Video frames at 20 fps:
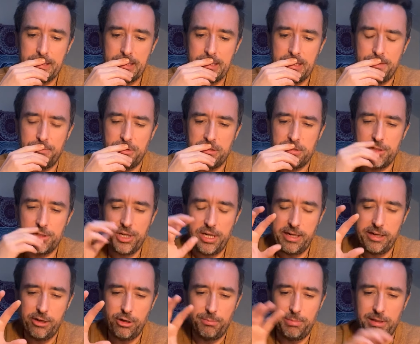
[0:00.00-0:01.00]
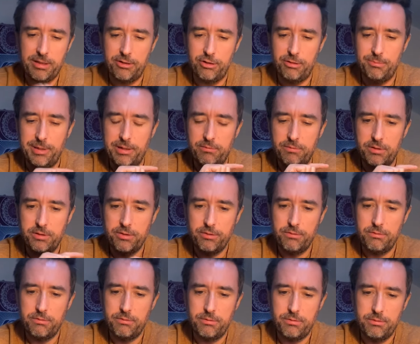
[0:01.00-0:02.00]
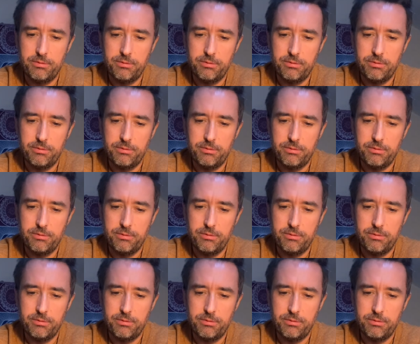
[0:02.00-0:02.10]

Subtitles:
we'll shake it up a little bit. We'll do,